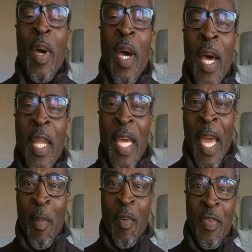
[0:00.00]
The
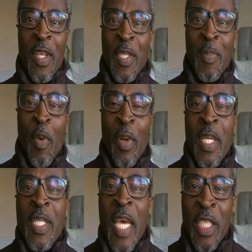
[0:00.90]
aim of this
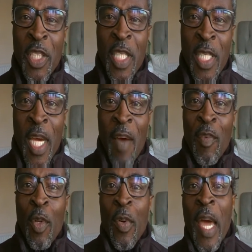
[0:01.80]
morning's session is to
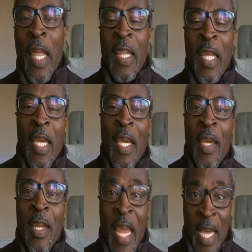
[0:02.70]
have a look at
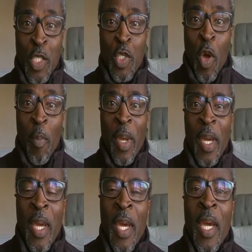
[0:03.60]
the next
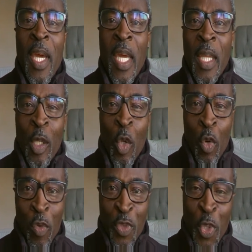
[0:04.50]
topic in the
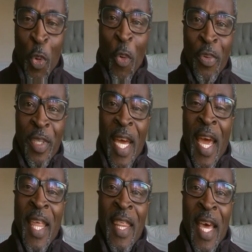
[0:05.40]
law of tort,
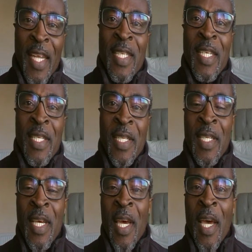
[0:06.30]
and that
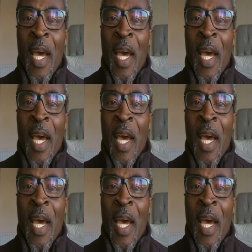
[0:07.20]
is